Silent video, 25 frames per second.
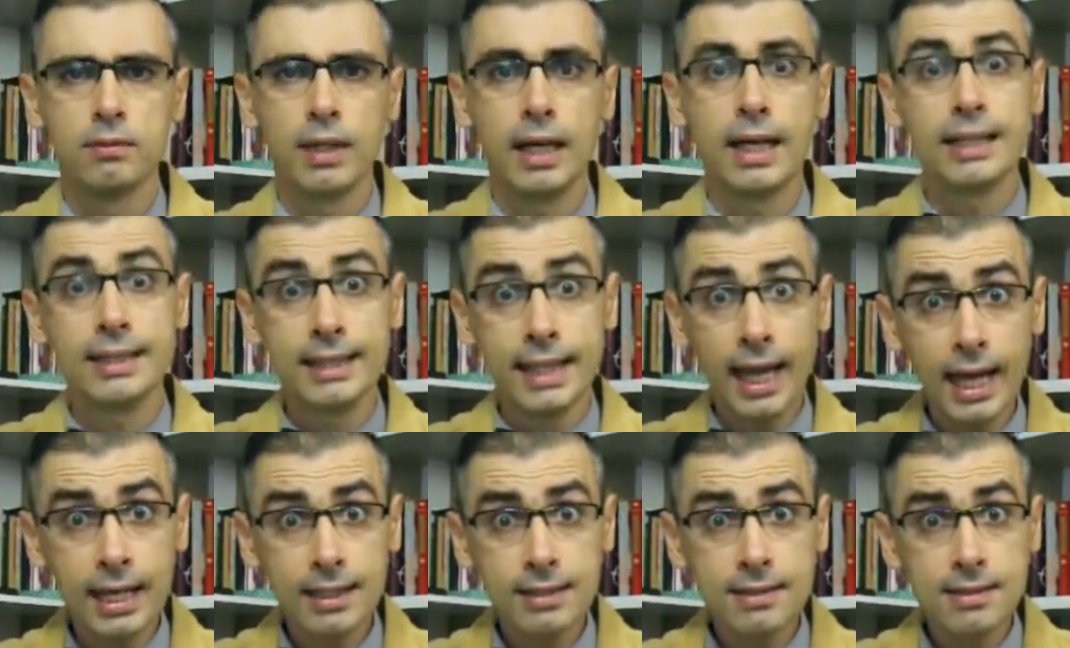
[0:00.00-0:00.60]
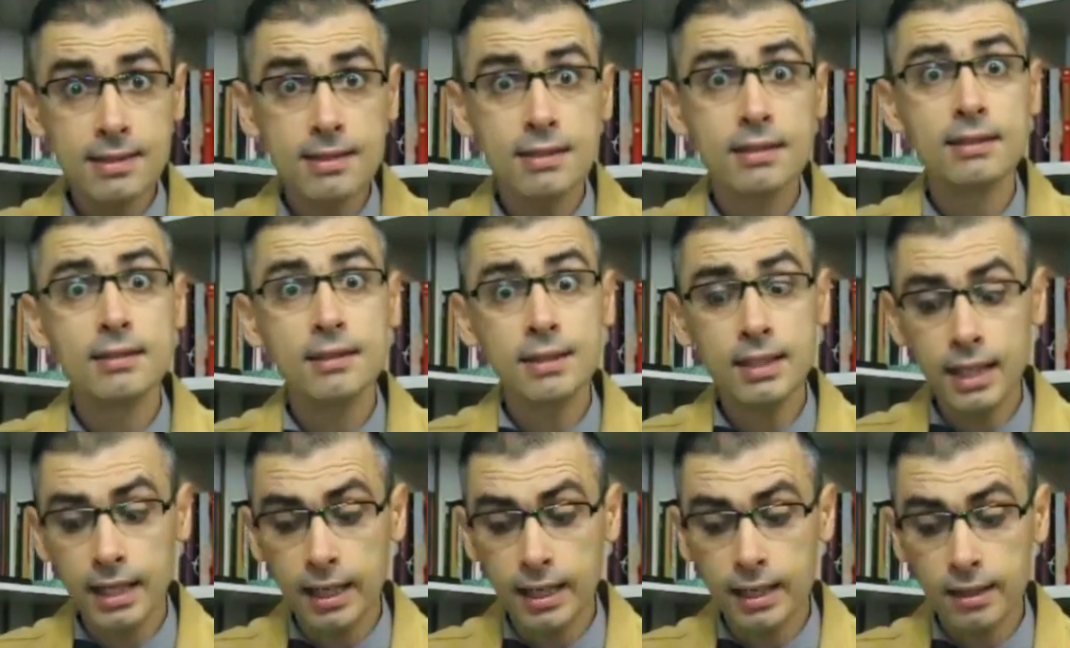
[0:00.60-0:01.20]
And that's
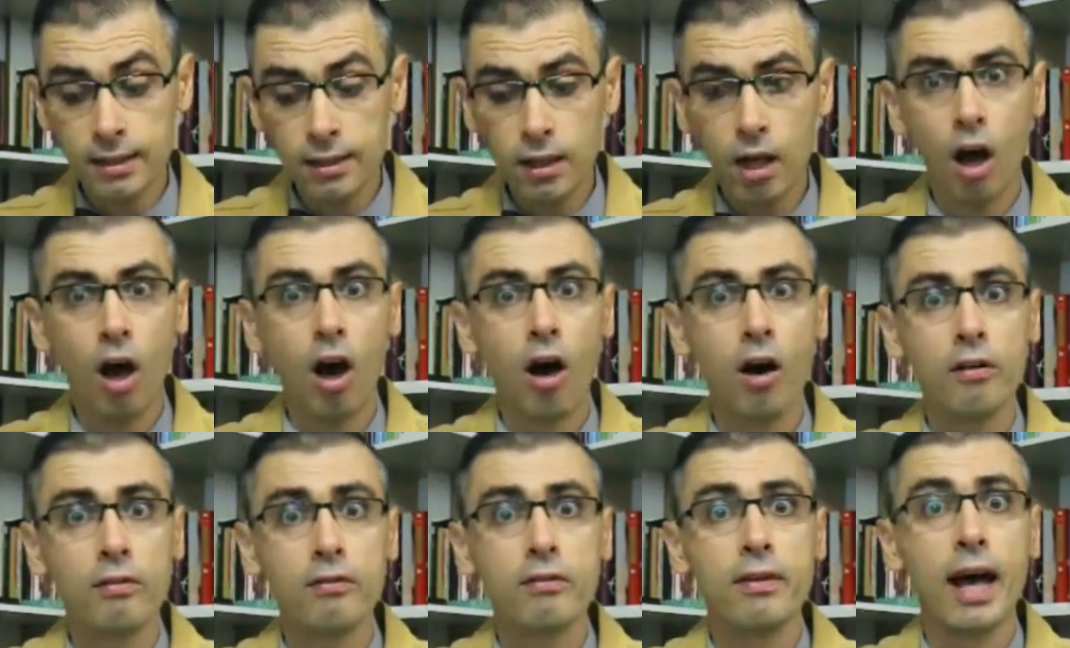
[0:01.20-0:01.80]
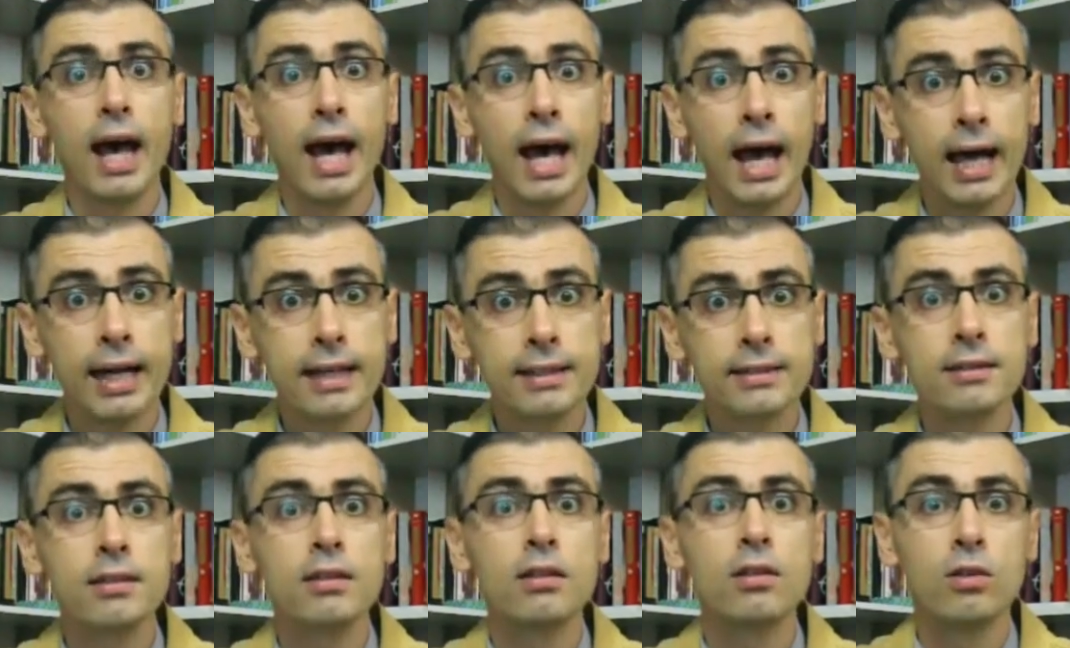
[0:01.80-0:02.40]
the end of
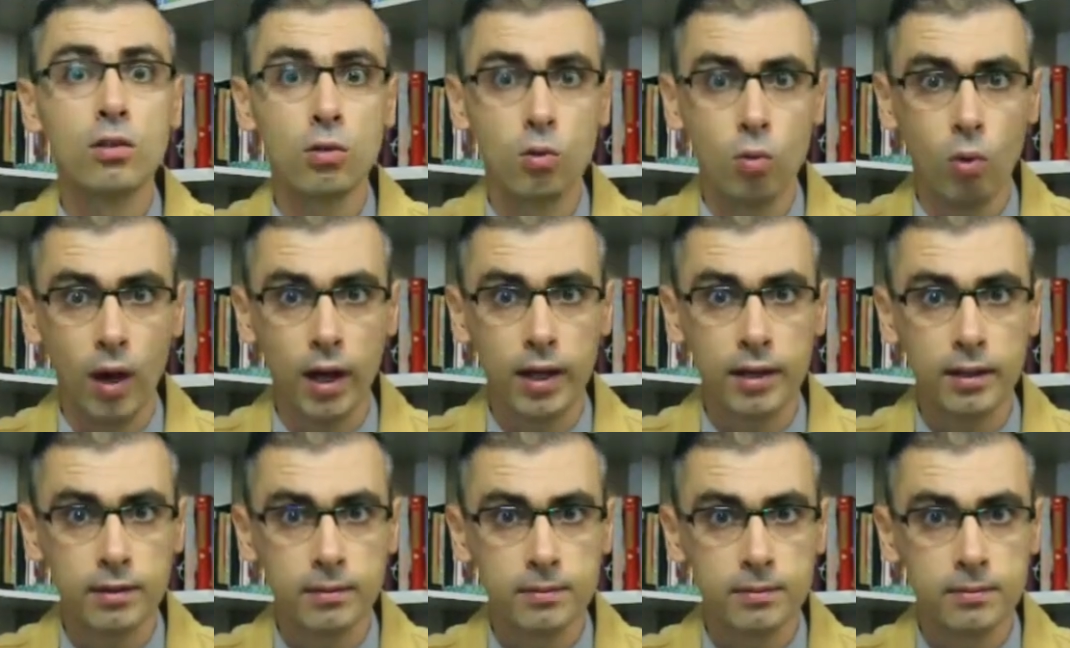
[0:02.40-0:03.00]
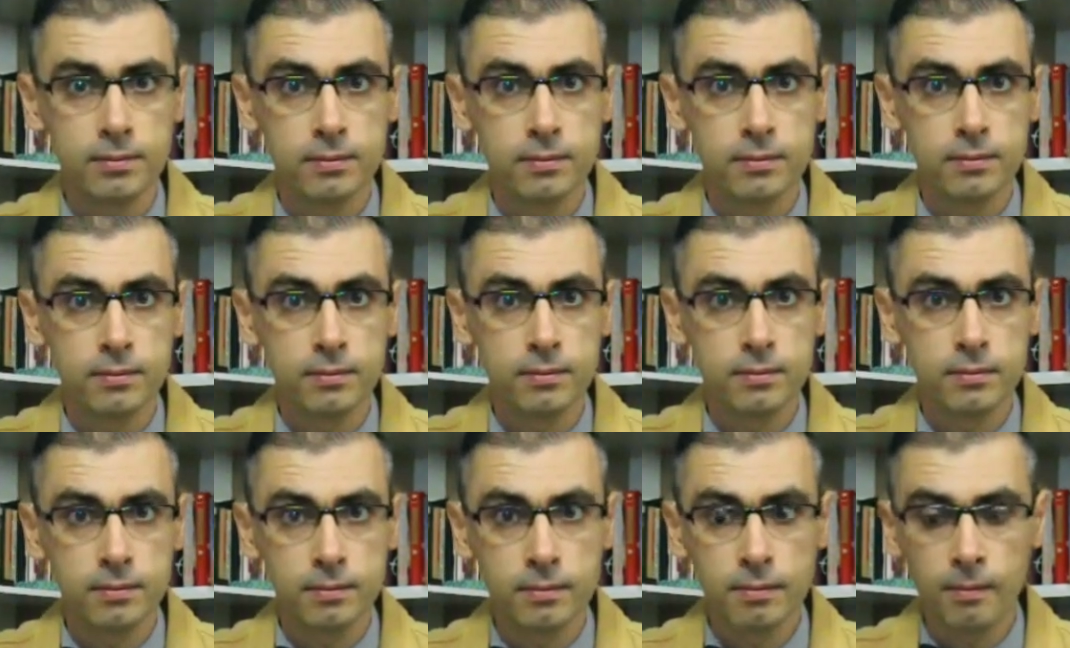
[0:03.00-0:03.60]
Act one.
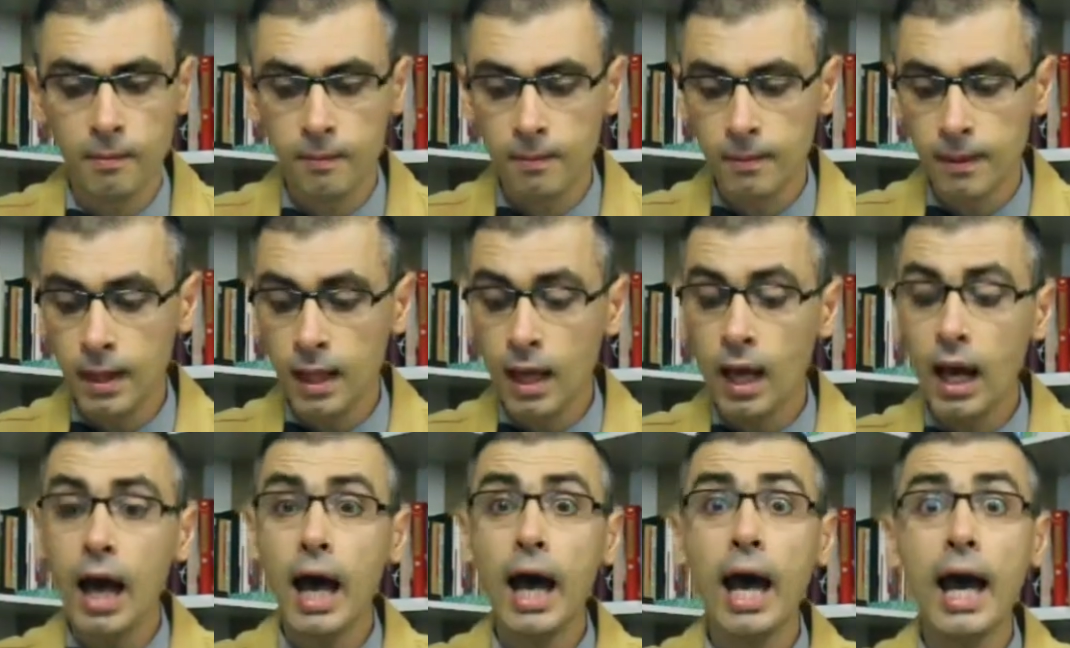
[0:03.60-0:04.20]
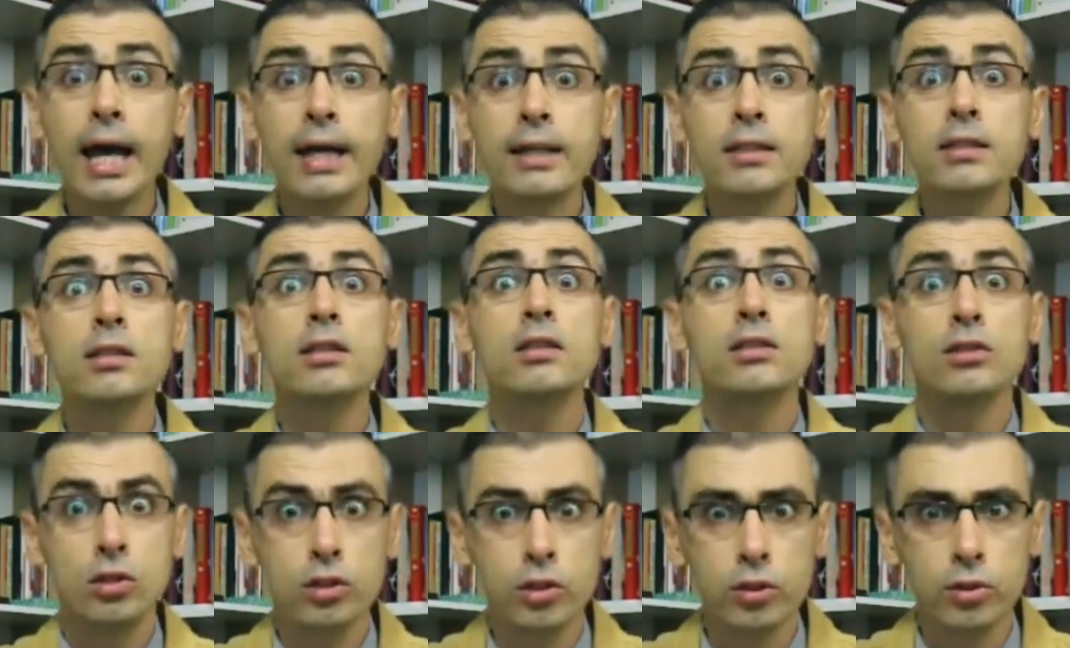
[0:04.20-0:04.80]
Act
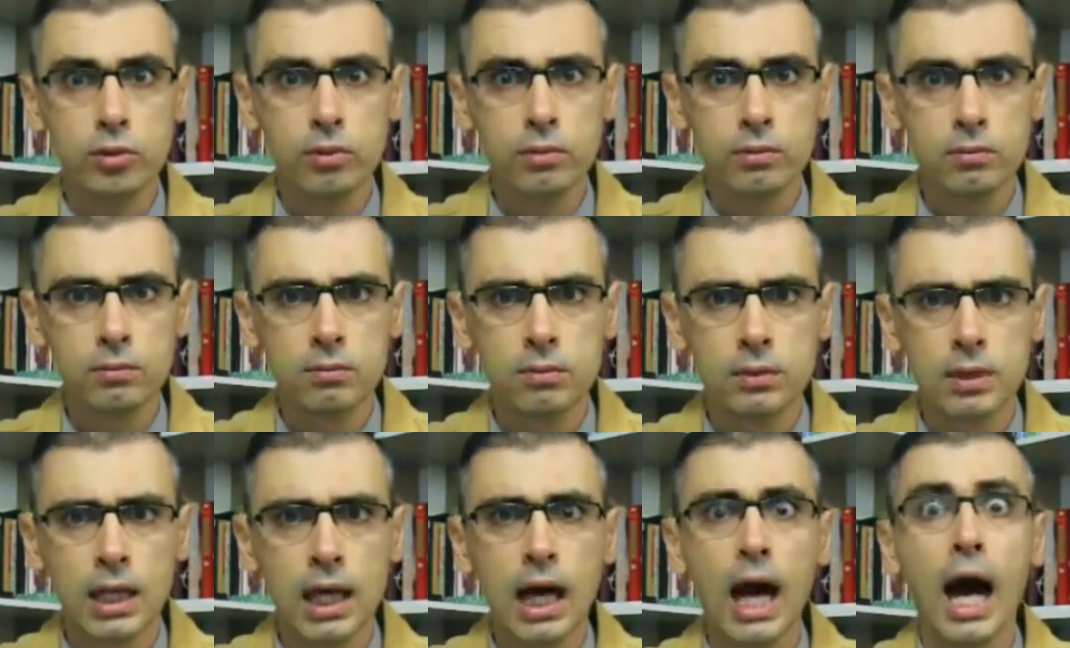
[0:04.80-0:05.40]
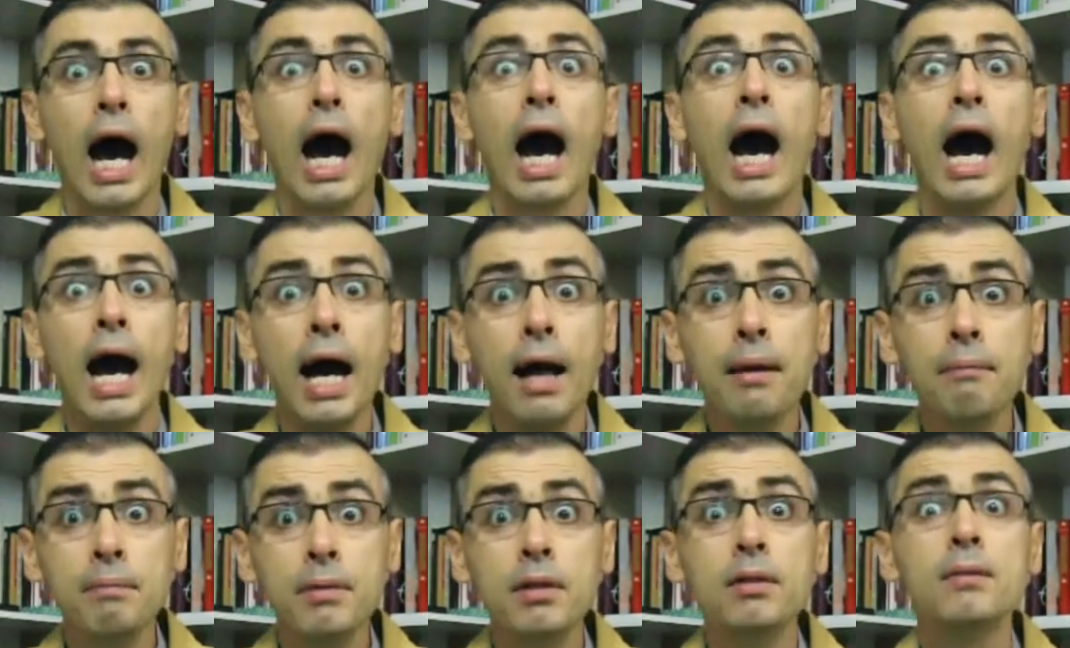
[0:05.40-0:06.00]
two.
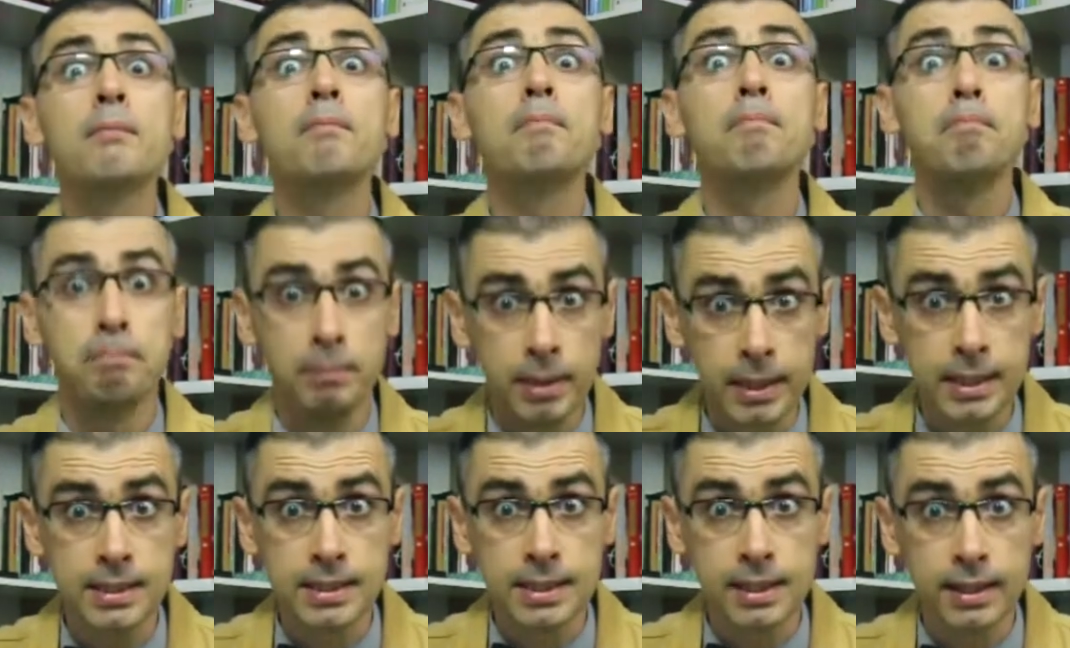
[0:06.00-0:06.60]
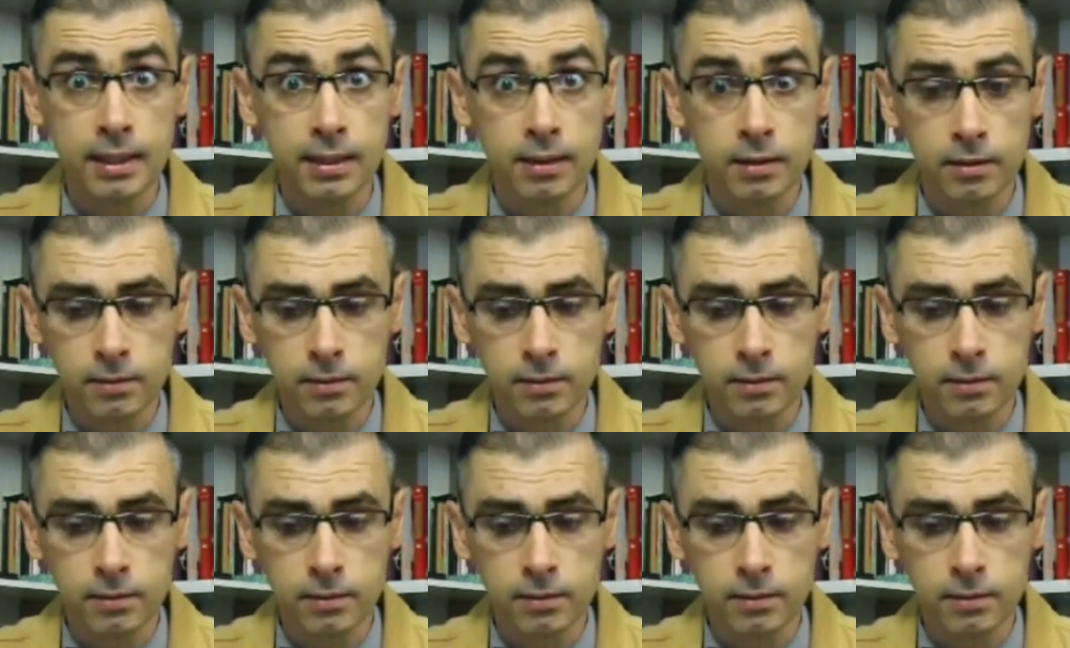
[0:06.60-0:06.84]
I'm busy.